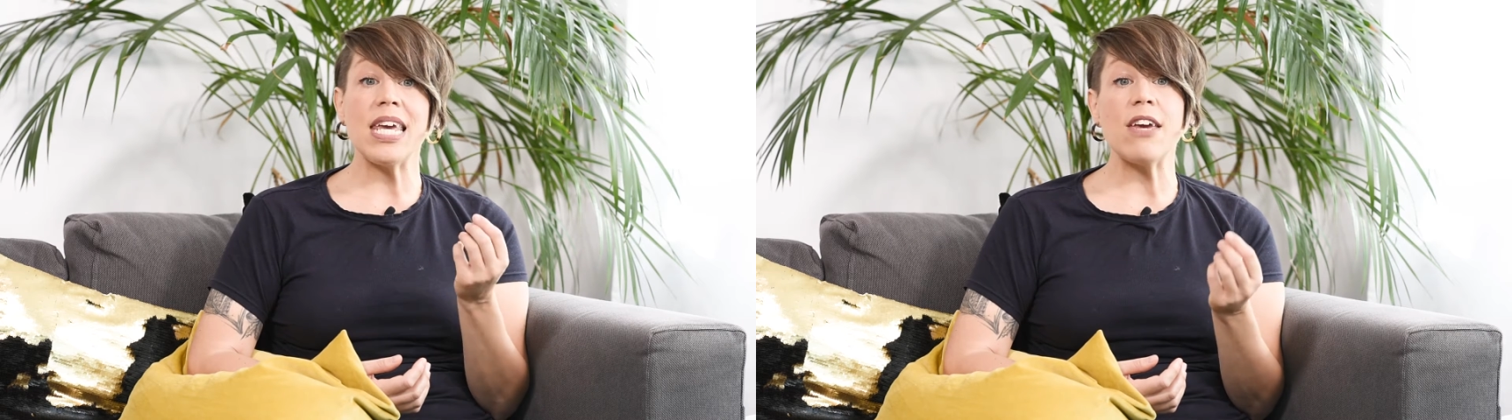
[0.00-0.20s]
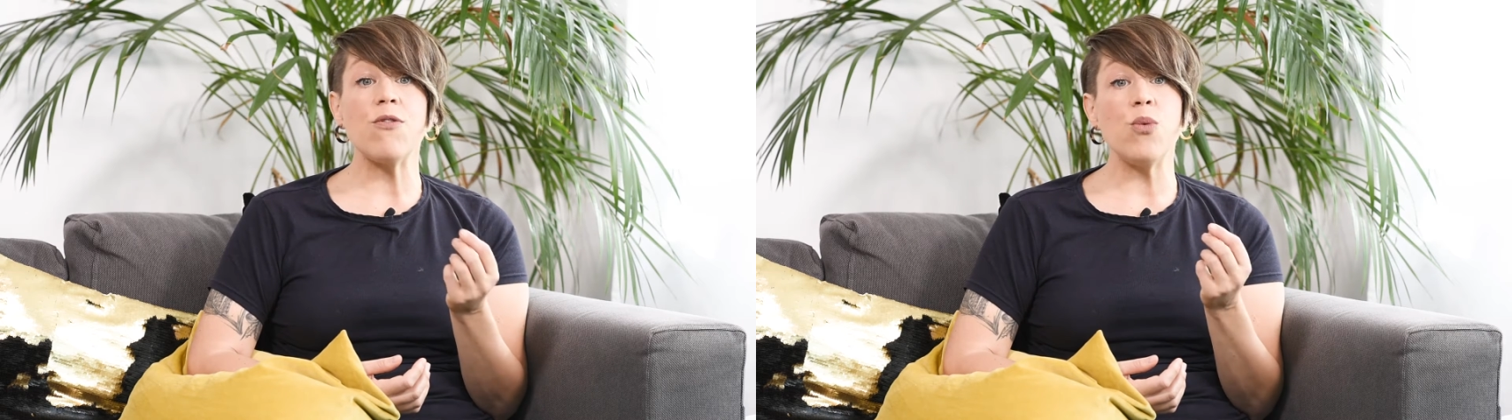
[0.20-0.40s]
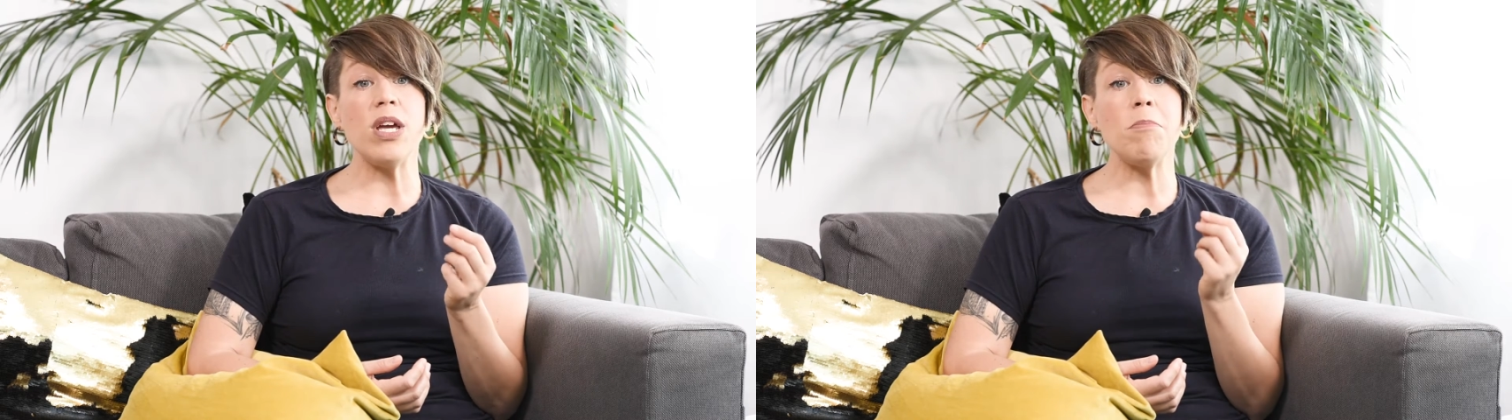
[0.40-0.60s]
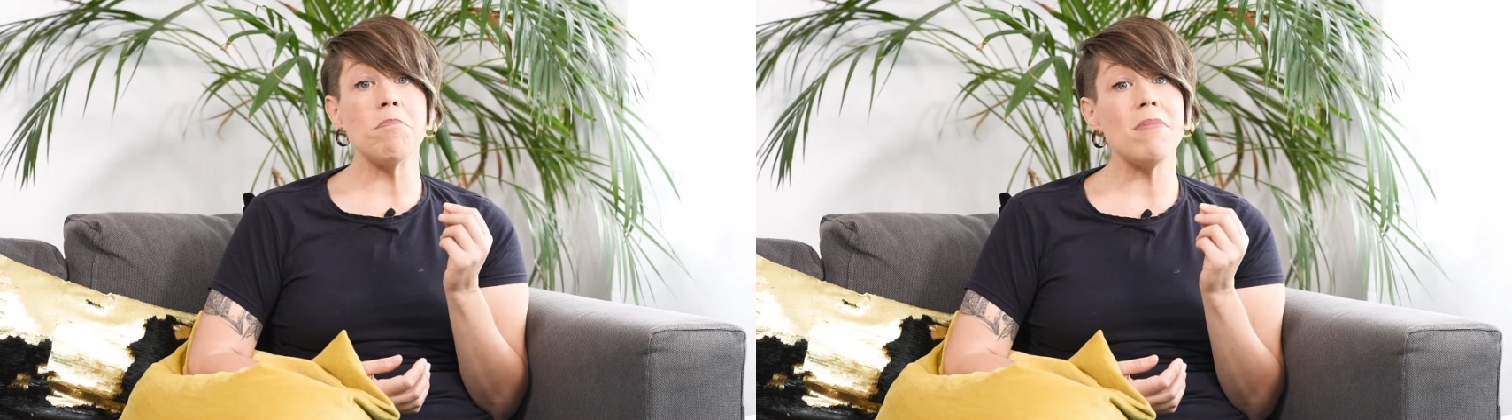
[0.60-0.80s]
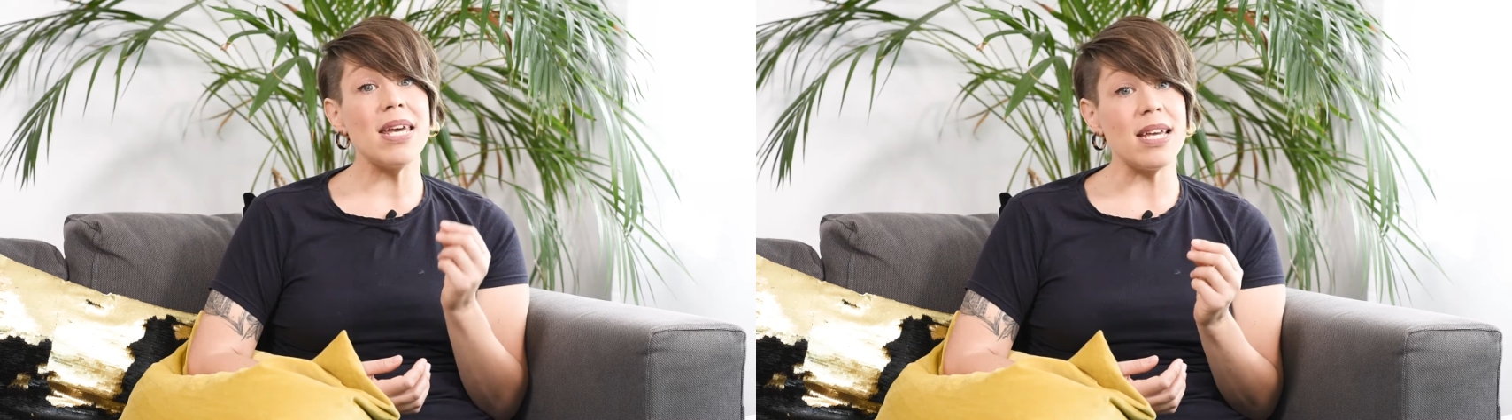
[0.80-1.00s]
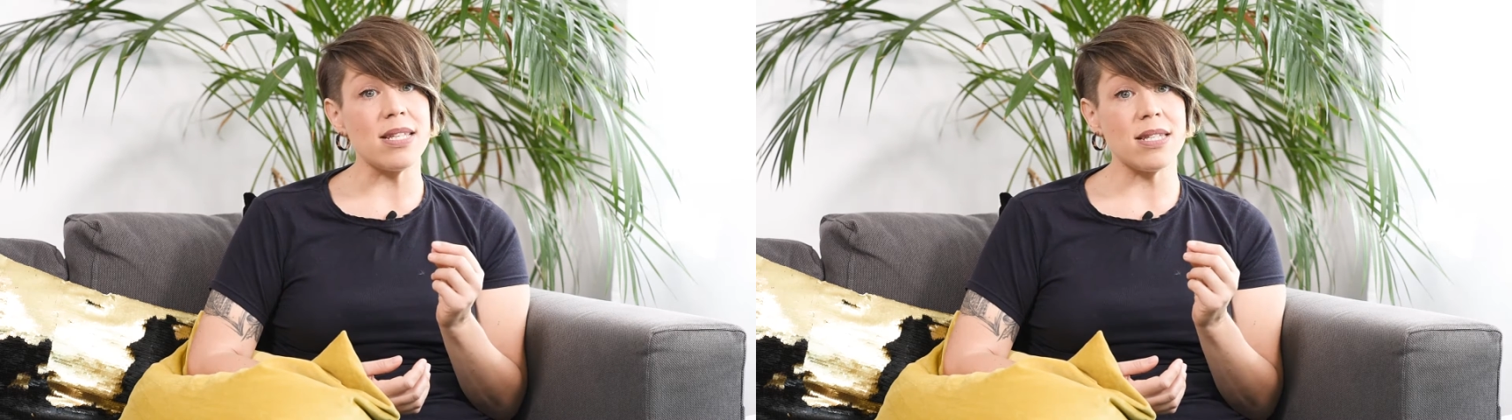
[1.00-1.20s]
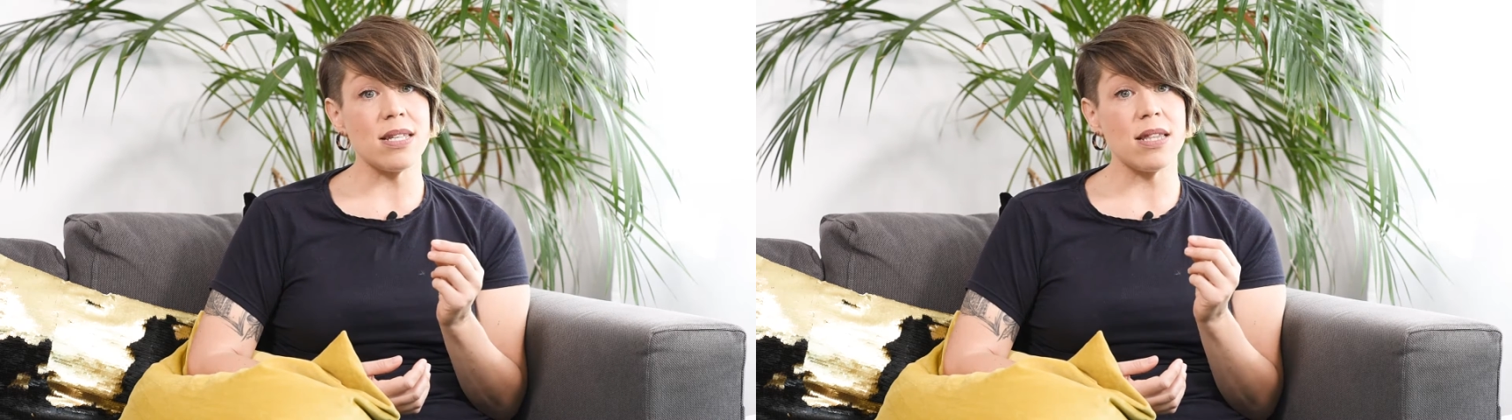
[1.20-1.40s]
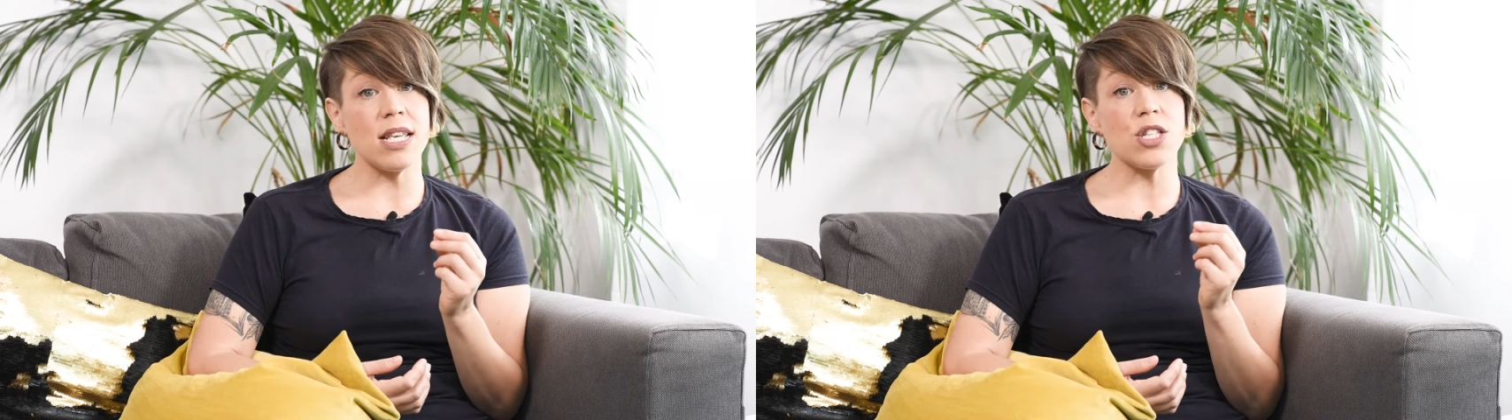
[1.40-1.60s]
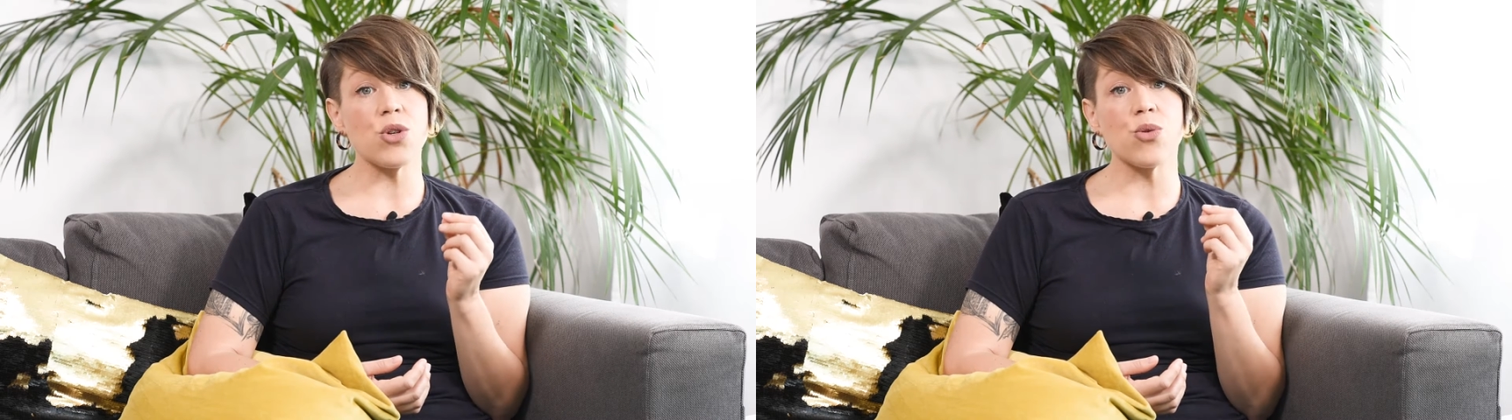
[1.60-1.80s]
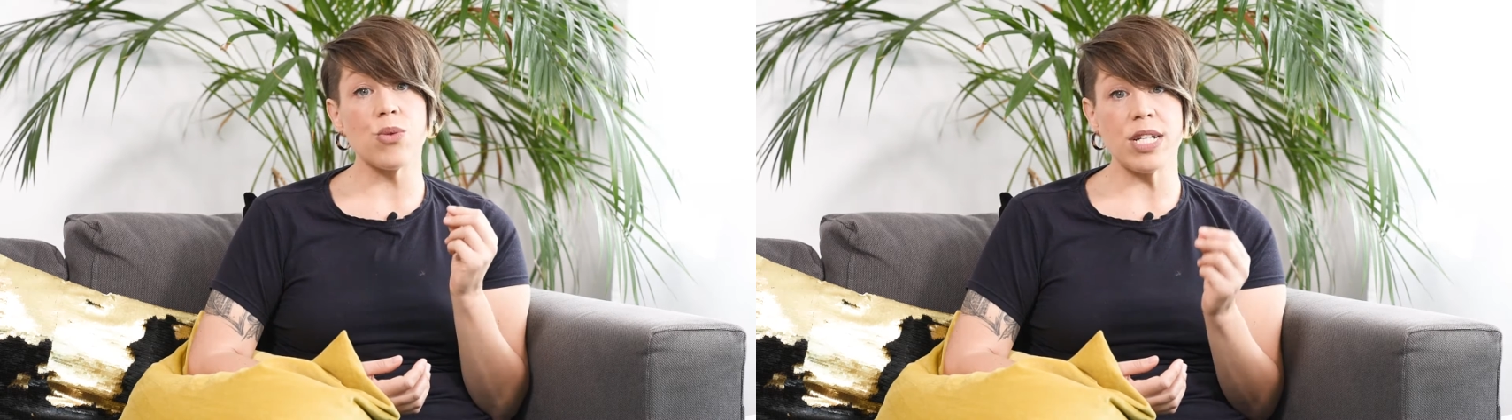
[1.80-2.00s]
If we miss this
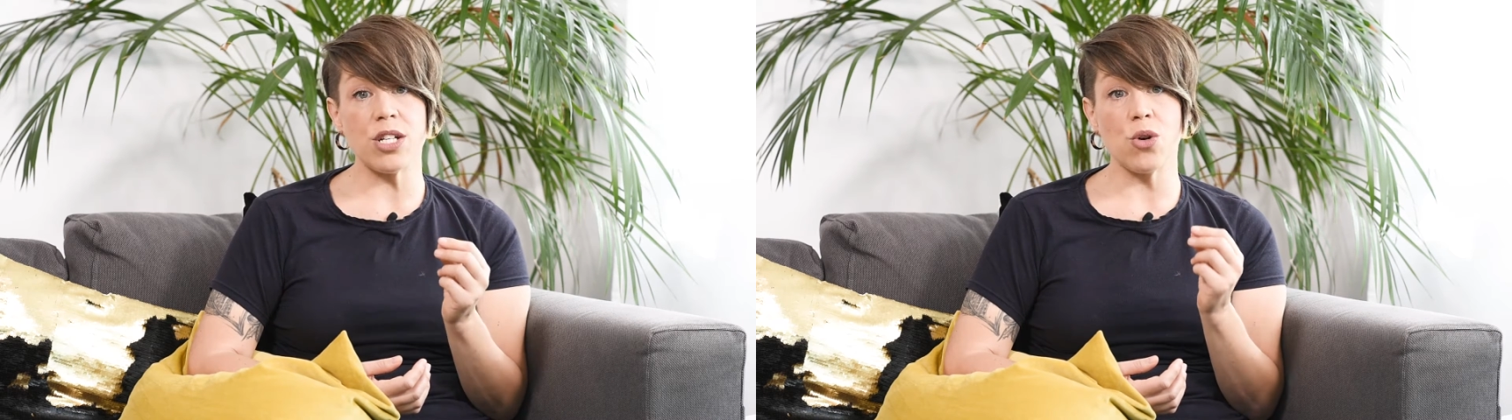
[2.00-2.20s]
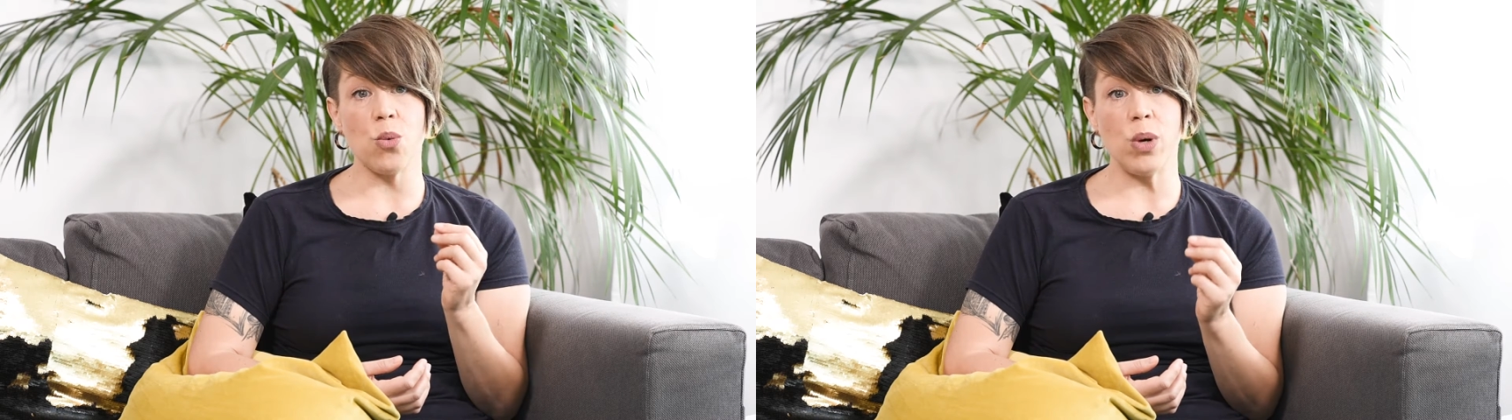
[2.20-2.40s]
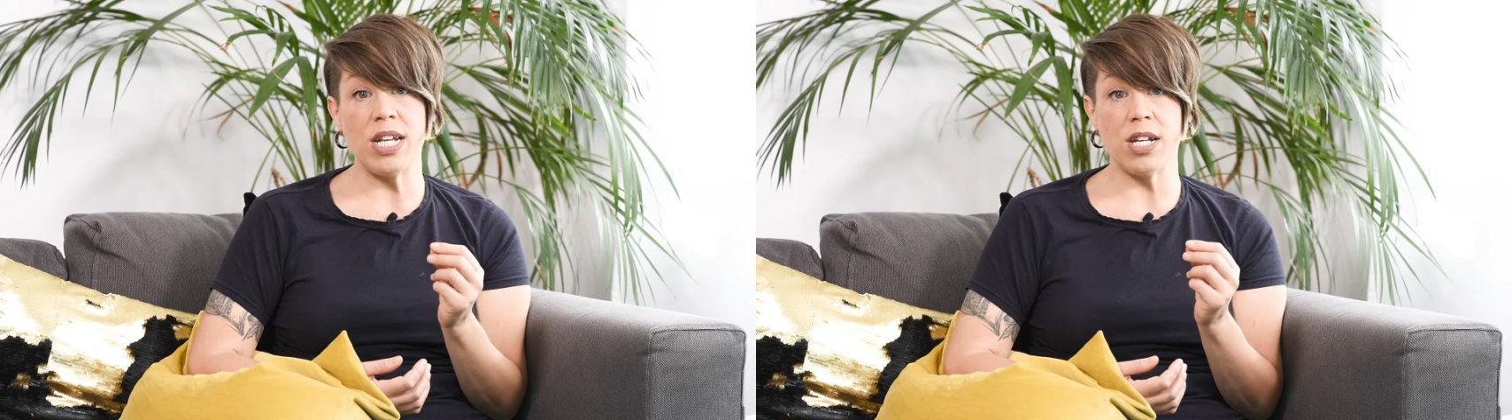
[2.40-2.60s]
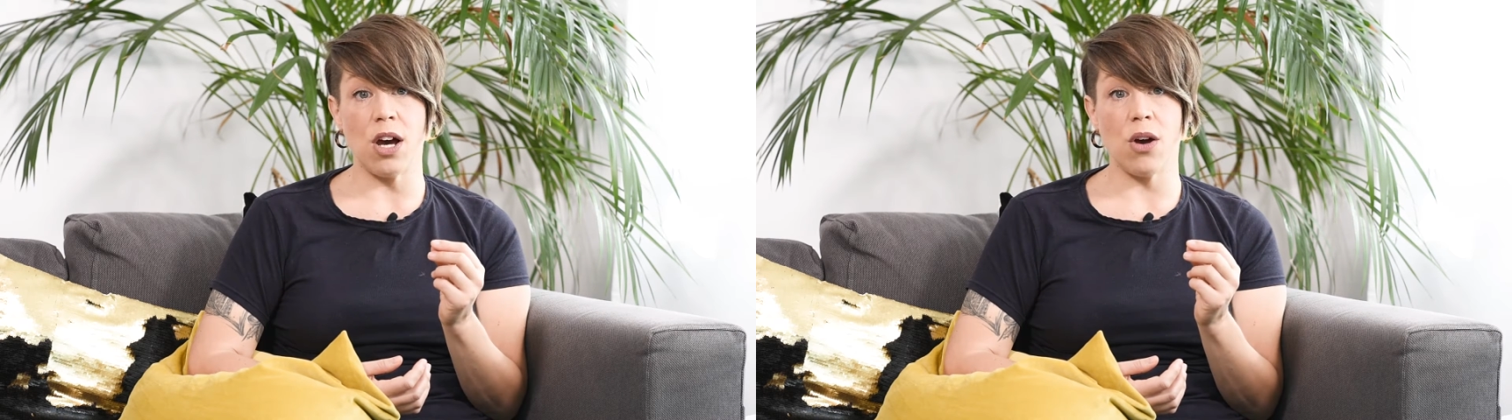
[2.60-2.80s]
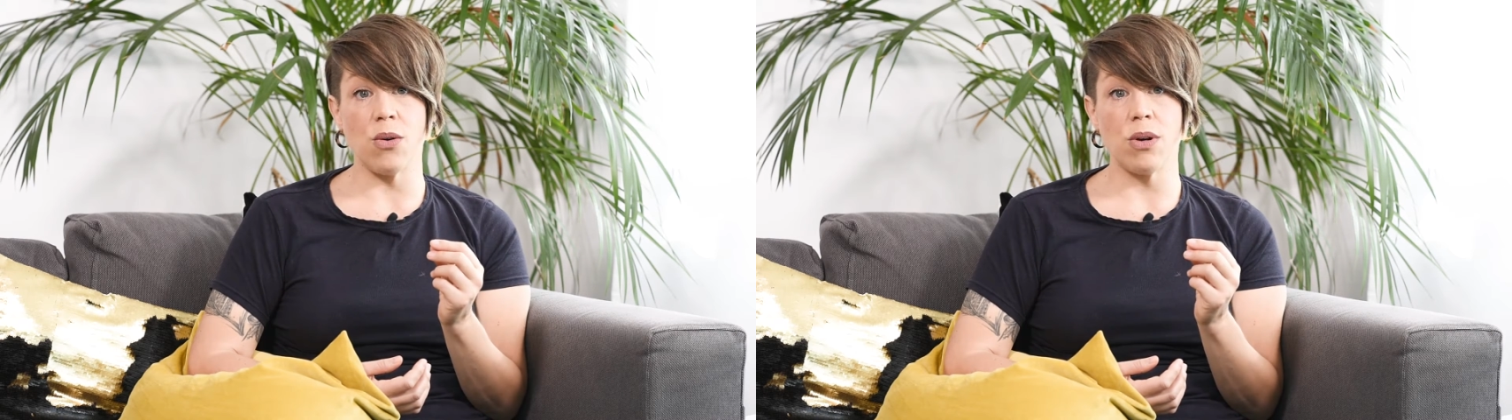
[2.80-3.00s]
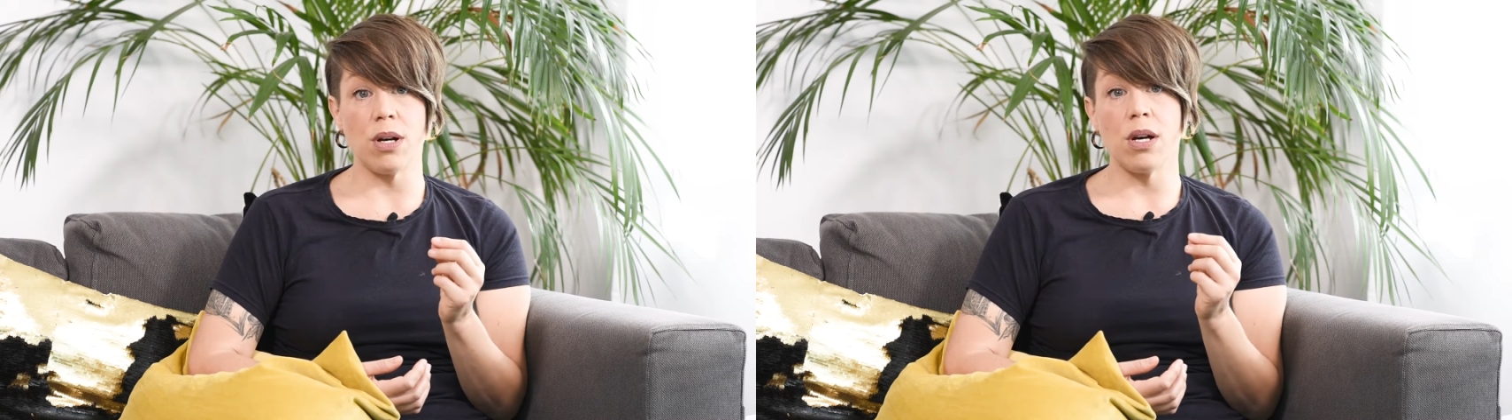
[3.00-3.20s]
critical window